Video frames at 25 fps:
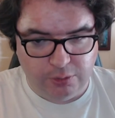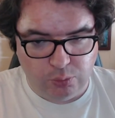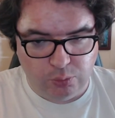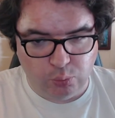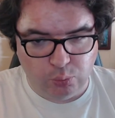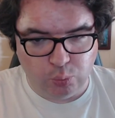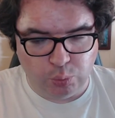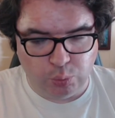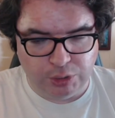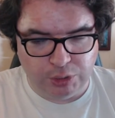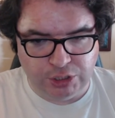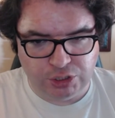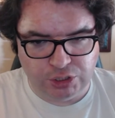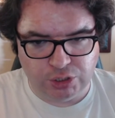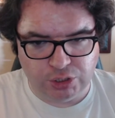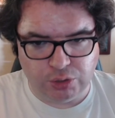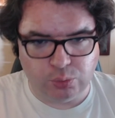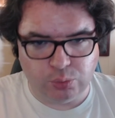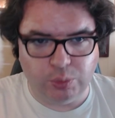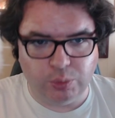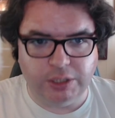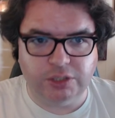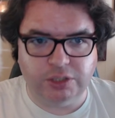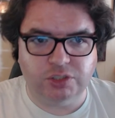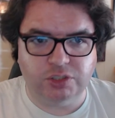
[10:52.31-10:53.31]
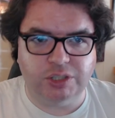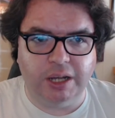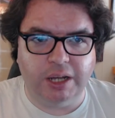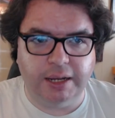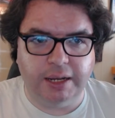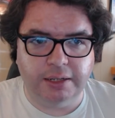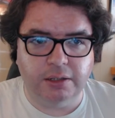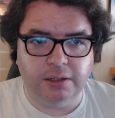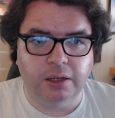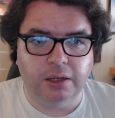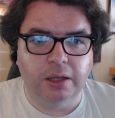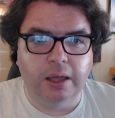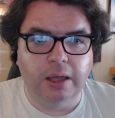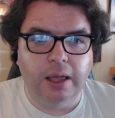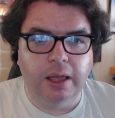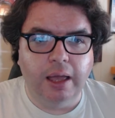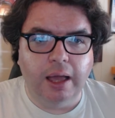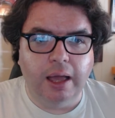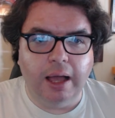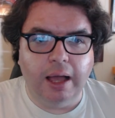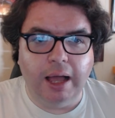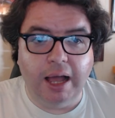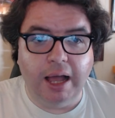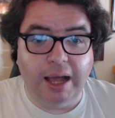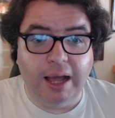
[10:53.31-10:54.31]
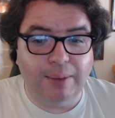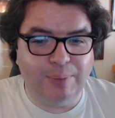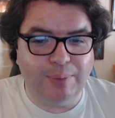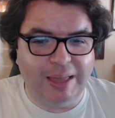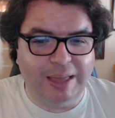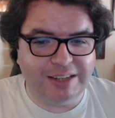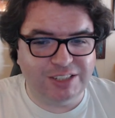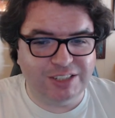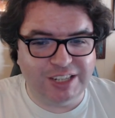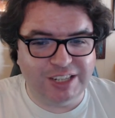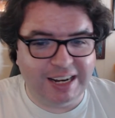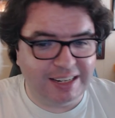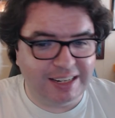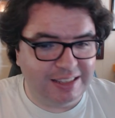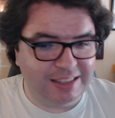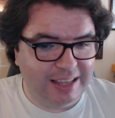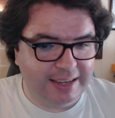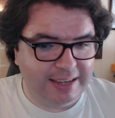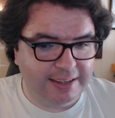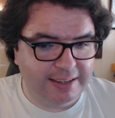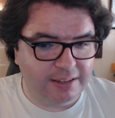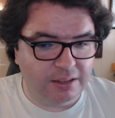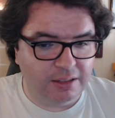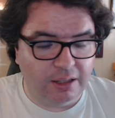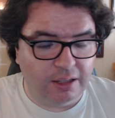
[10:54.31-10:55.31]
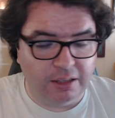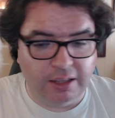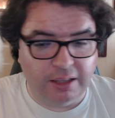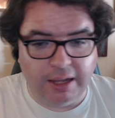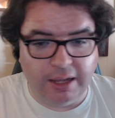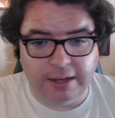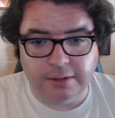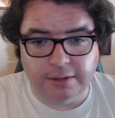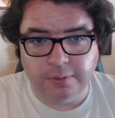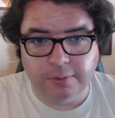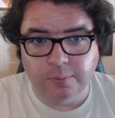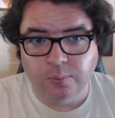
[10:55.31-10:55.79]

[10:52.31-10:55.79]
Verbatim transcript: recent redesign. Um, I actually kind of like it a lot.